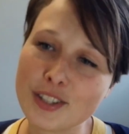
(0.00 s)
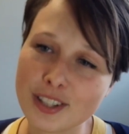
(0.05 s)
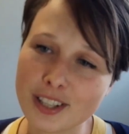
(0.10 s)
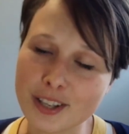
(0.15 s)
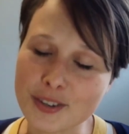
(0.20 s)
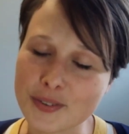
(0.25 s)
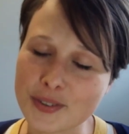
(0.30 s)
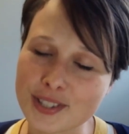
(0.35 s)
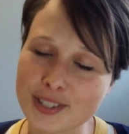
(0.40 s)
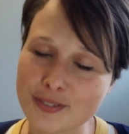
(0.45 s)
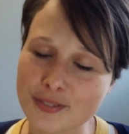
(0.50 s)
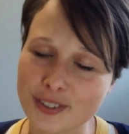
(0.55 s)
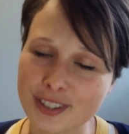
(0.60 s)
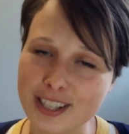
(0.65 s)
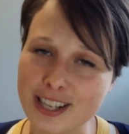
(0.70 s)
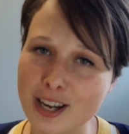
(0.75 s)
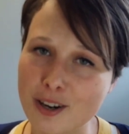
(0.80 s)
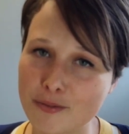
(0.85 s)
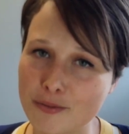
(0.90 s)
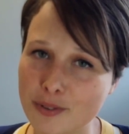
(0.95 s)
It wasn't
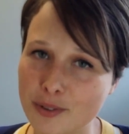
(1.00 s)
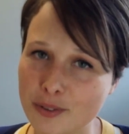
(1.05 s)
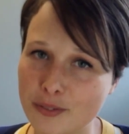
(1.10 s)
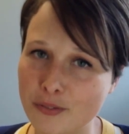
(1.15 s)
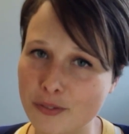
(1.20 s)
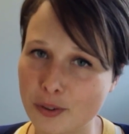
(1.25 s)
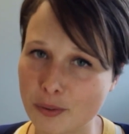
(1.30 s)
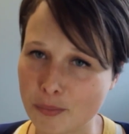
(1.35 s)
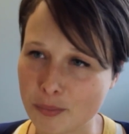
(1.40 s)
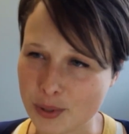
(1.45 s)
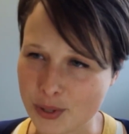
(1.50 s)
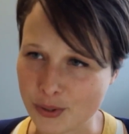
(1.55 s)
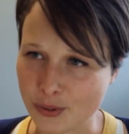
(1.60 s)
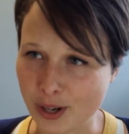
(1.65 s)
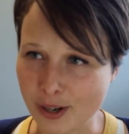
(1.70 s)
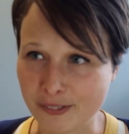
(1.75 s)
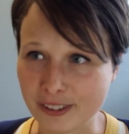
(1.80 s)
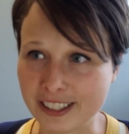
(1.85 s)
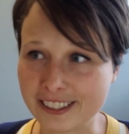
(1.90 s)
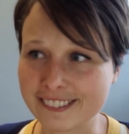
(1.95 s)
really helpful for
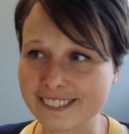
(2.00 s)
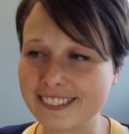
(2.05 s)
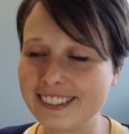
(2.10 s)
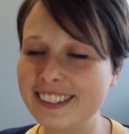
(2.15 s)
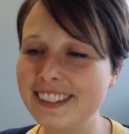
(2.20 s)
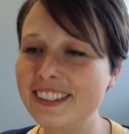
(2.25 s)
prescribing.